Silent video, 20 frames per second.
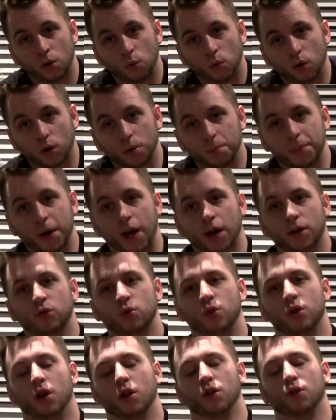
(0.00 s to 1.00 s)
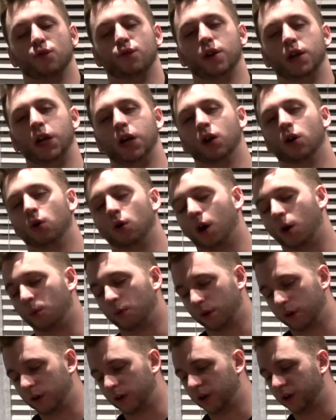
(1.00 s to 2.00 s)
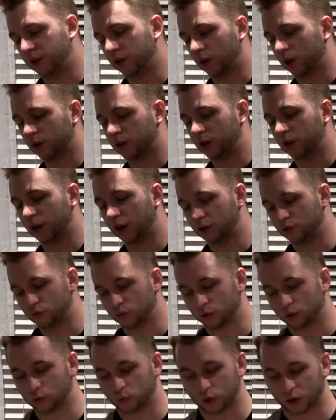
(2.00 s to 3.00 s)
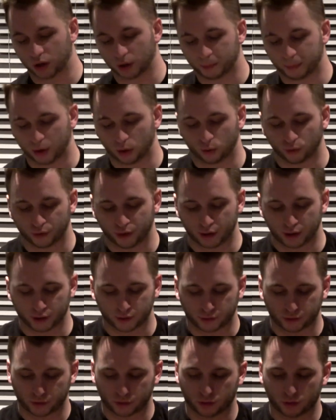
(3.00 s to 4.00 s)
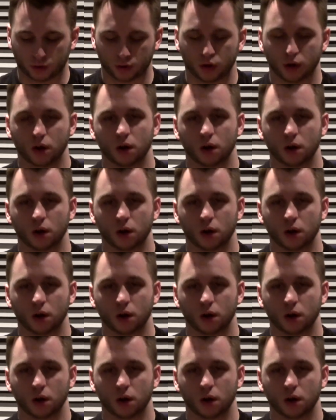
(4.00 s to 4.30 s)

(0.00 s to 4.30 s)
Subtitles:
Welcome back to another video. I wanted to talk to you guys real quick about this.